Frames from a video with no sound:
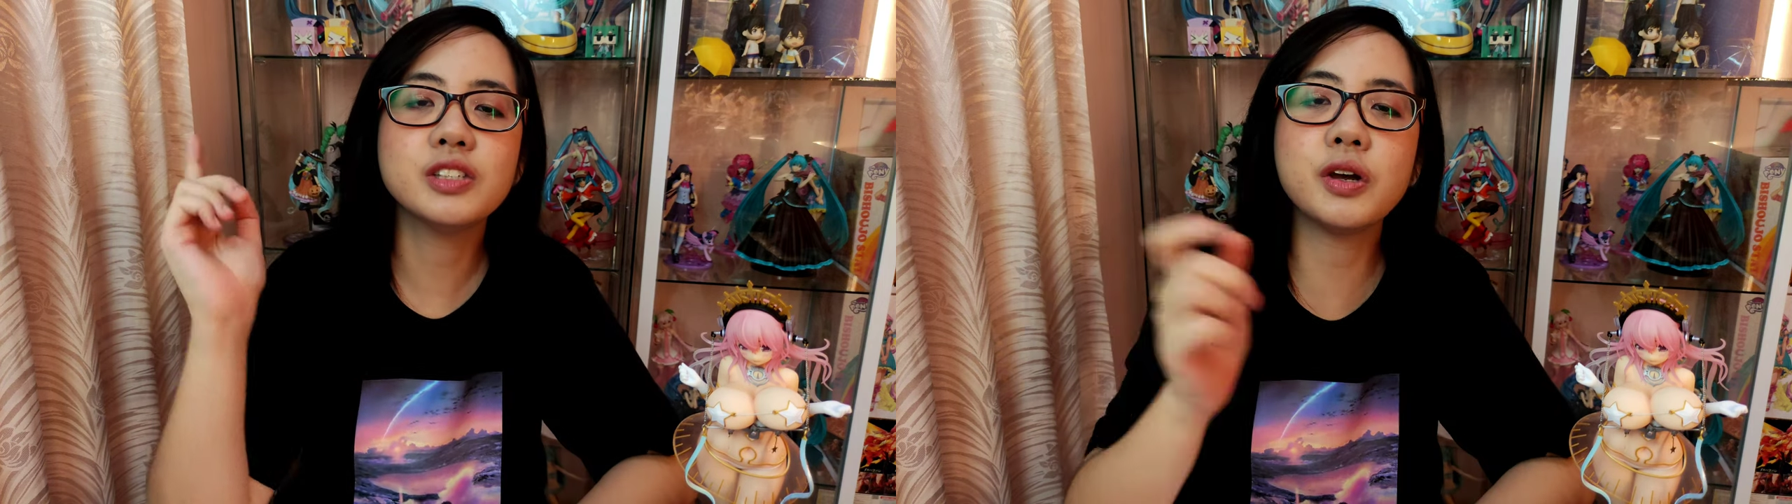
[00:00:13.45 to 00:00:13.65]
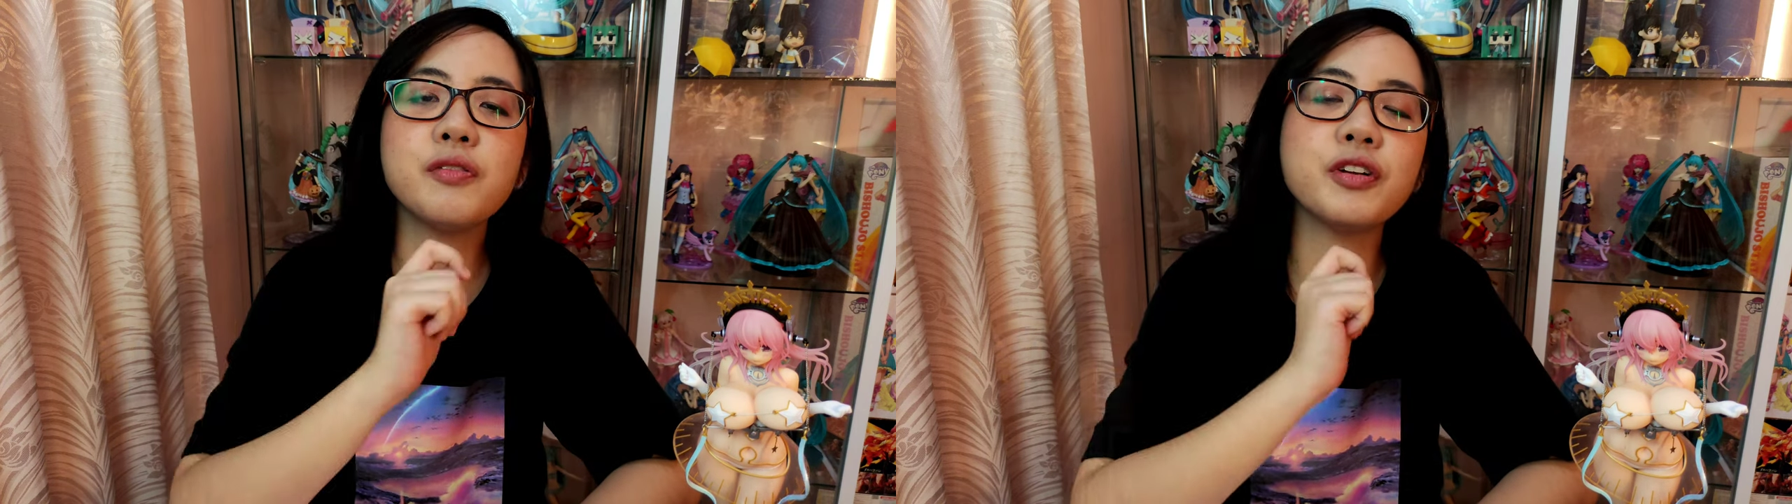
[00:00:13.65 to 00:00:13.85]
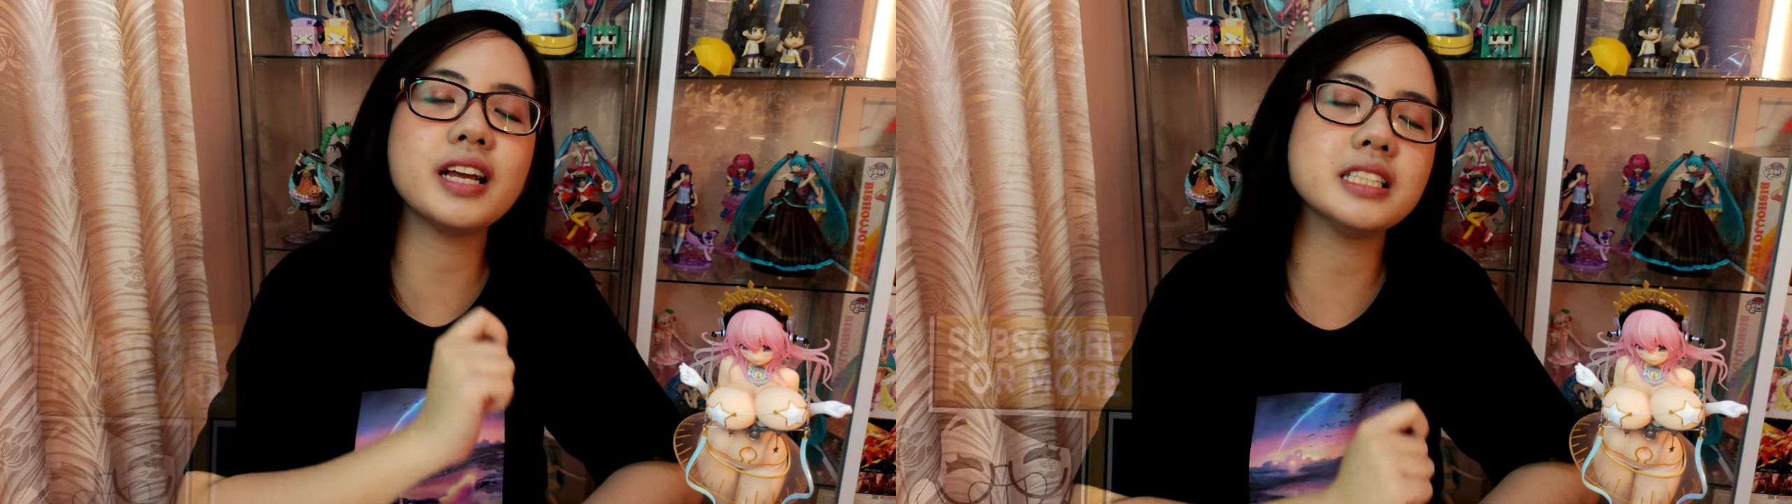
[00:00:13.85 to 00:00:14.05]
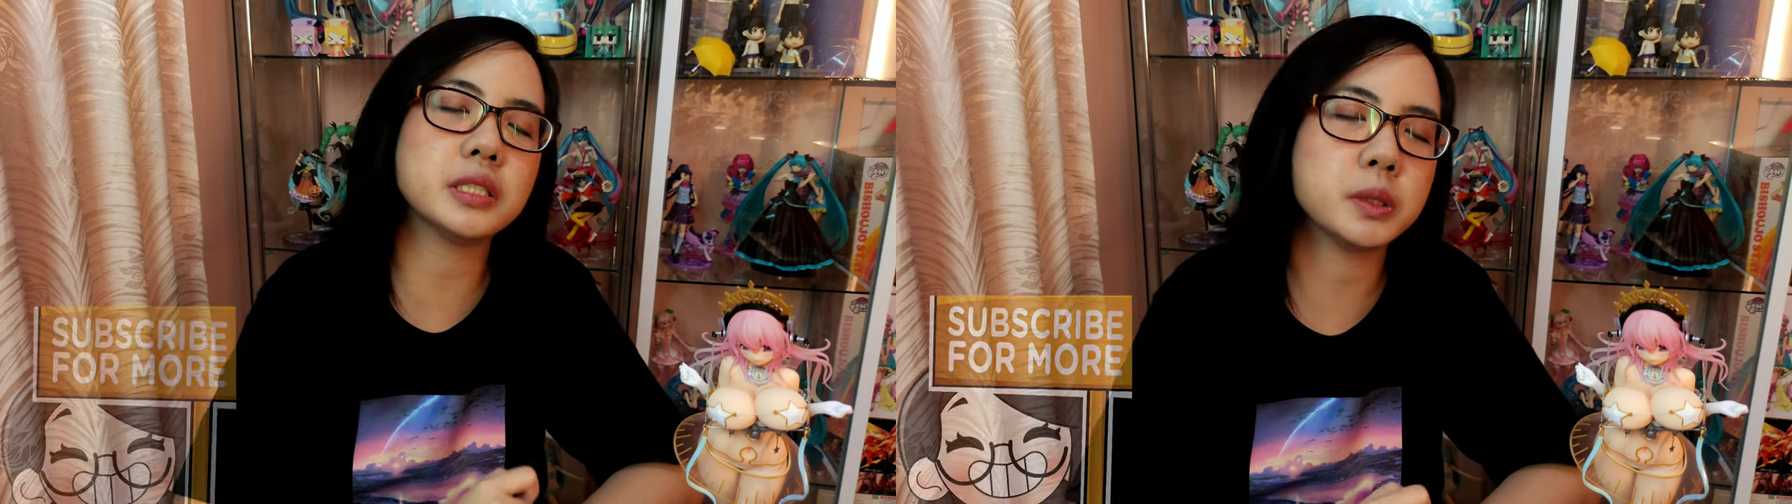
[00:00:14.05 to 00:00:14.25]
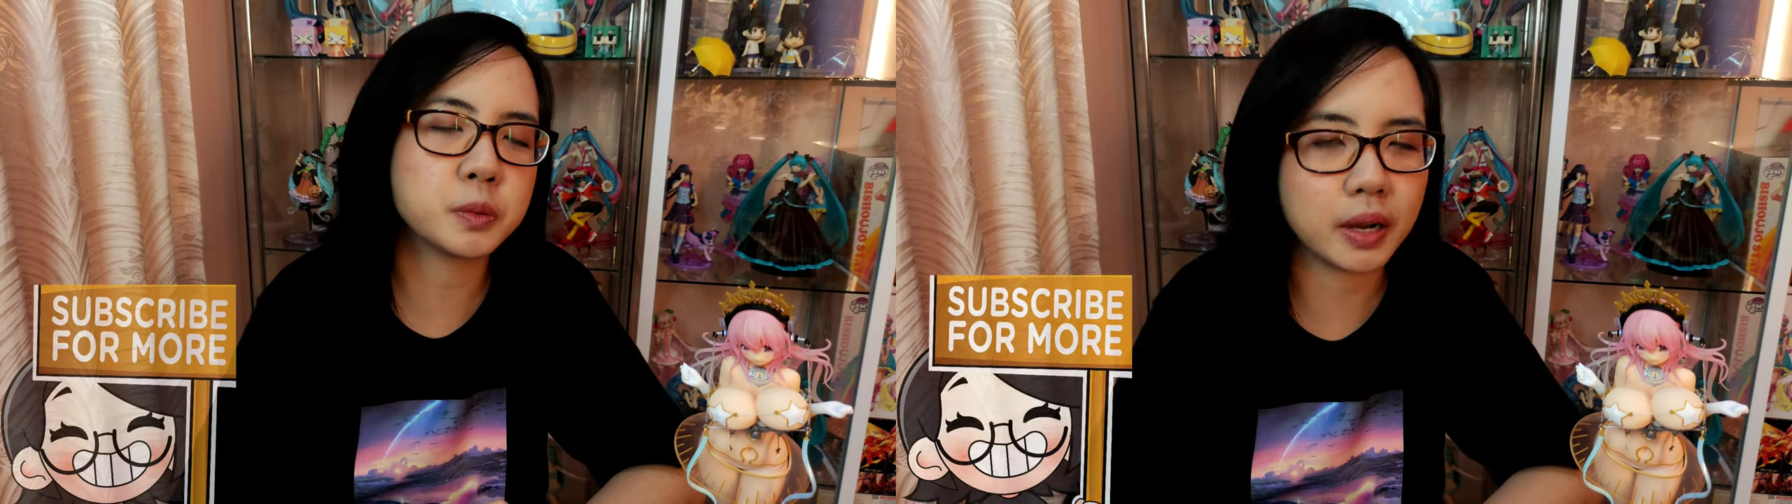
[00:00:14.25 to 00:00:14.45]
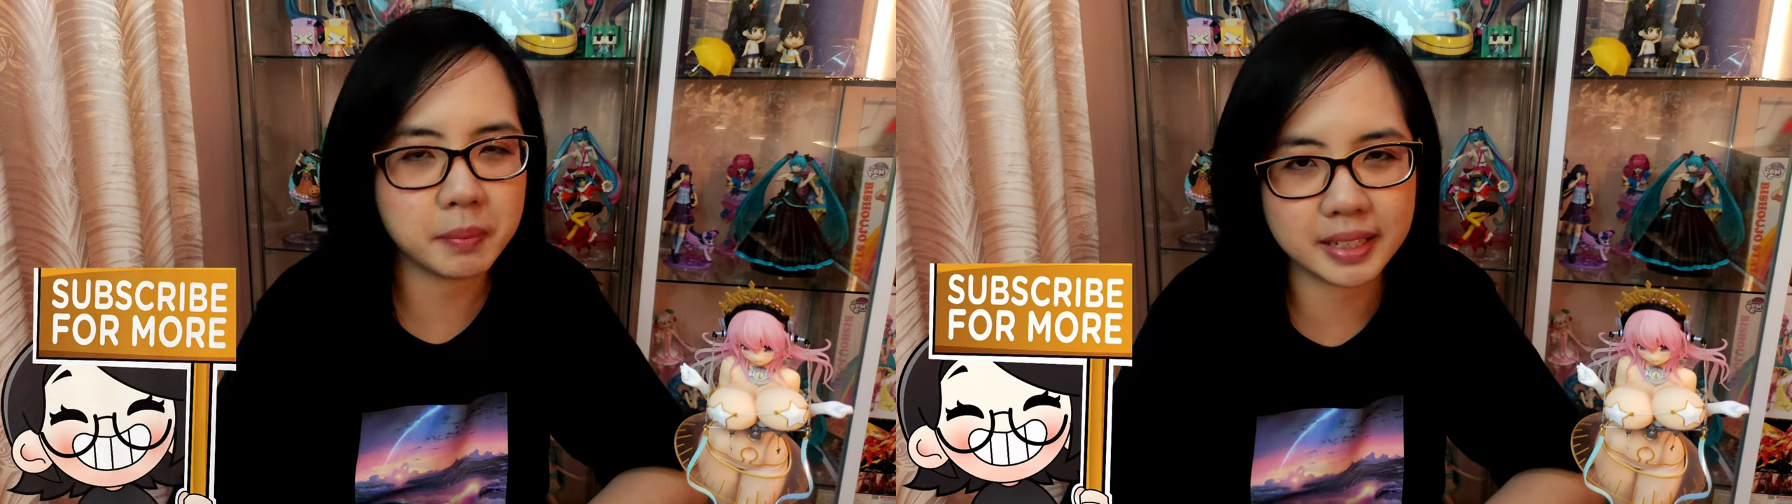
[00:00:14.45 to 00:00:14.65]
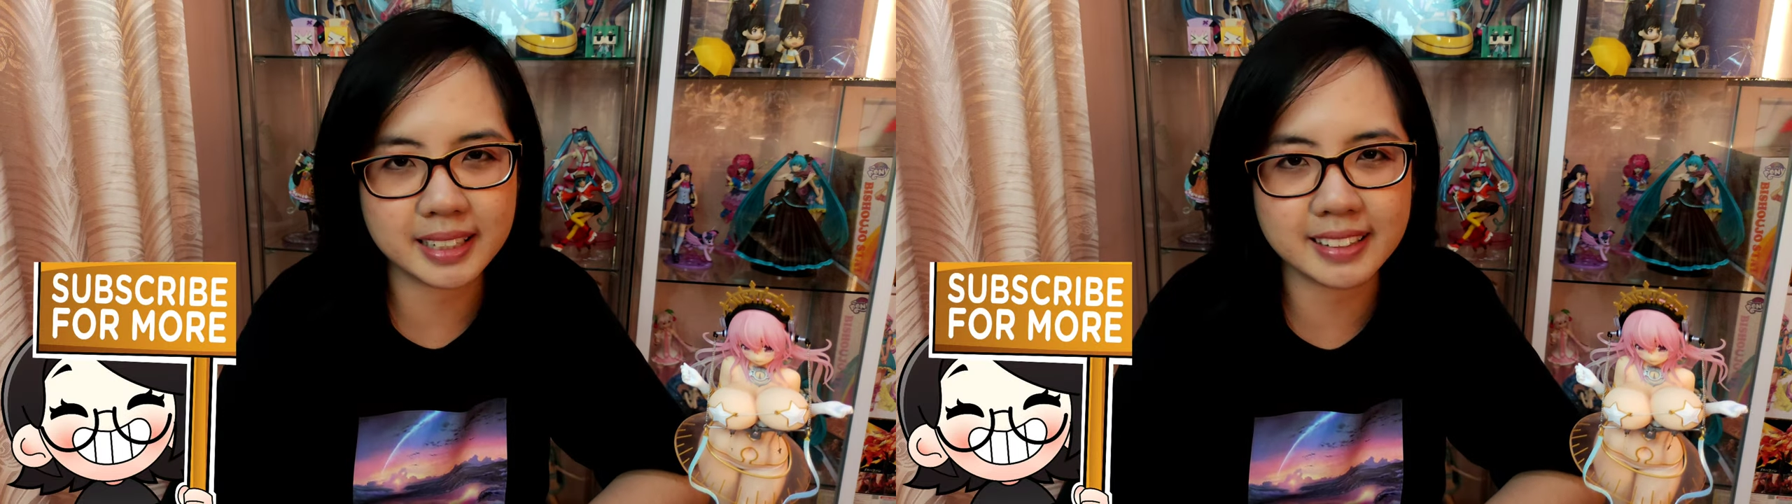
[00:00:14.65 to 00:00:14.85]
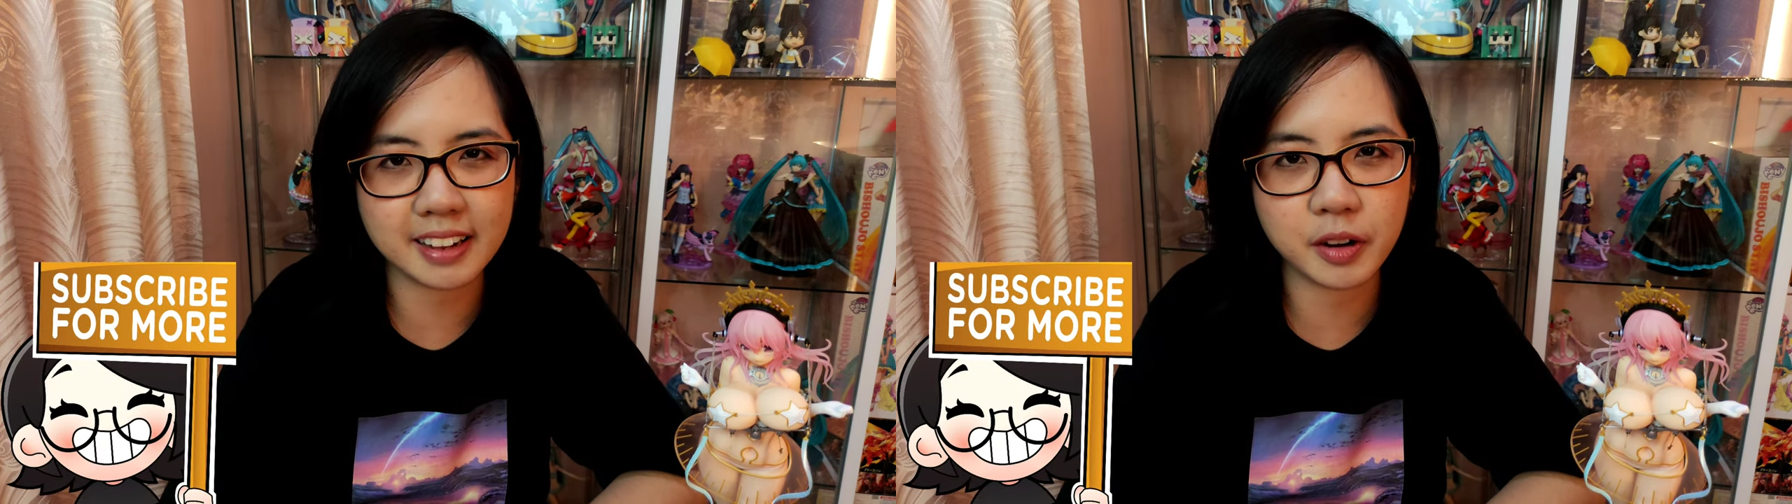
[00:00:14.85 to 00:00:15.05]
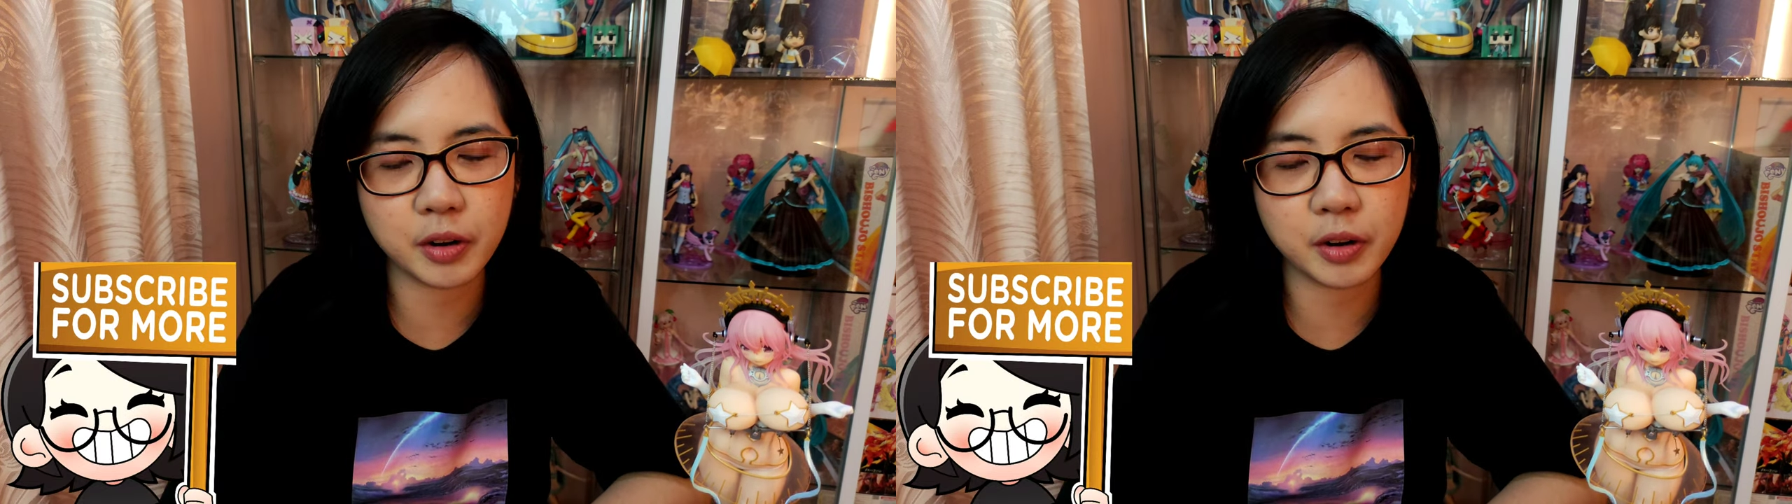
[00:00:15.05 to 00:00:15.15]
don't forget to subscribe and click that